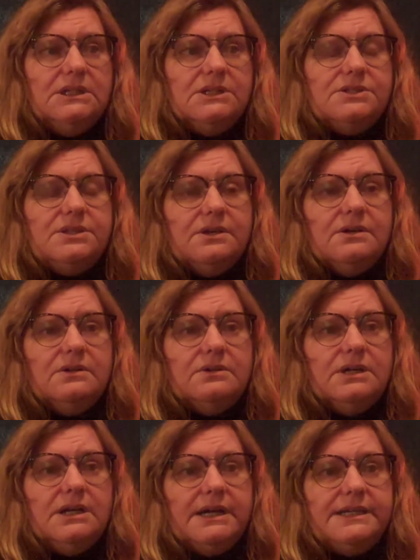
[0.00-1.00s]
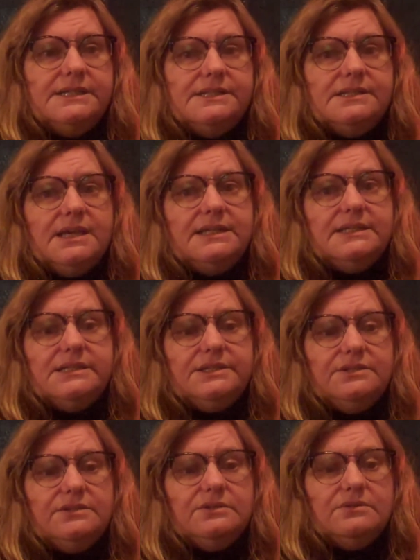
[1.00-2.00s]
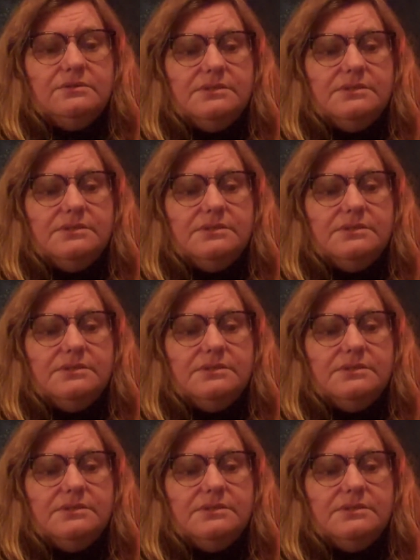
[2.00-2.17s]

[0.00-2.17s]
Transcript: So I decided to